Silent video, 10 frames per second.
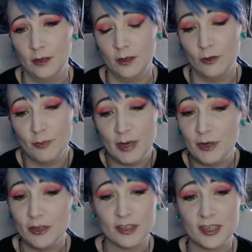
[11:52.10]
Or maybe
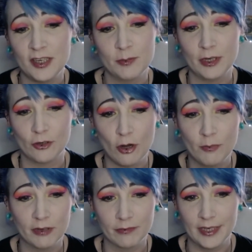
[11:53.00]
you just need a bit of
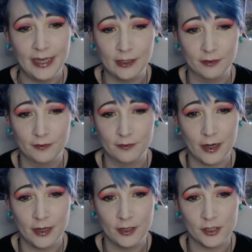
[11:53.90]
comic relief,
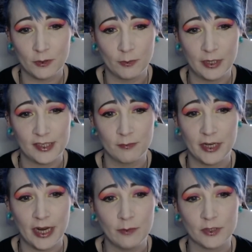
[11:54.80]
right? You just want to play some
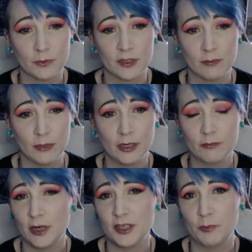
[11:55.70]
games with some
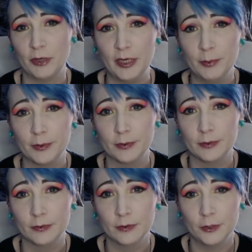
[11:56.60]
like-minded
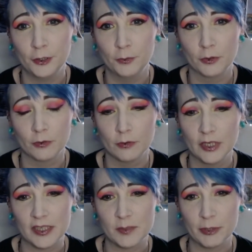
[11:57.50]
people who are all
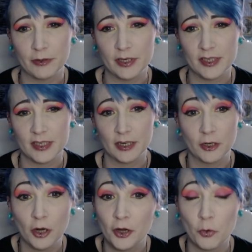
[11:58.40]
experiencing
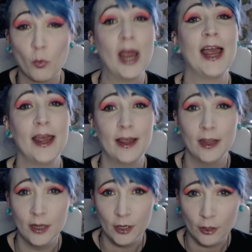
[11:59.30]
and aware
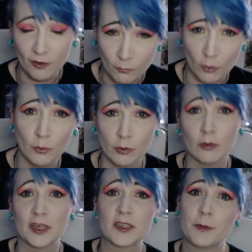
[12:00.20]
of what we're
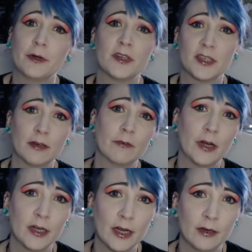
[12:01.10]
all experiencing
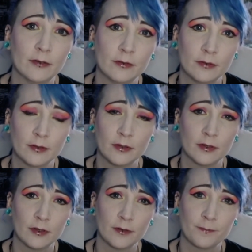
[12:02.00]
right now.
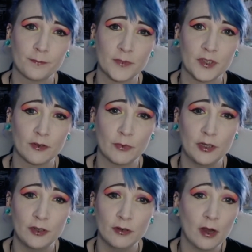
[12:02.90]
So that when
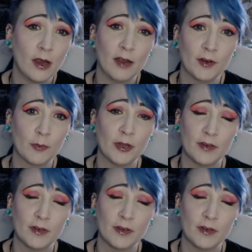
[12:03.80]
you are having a bit of a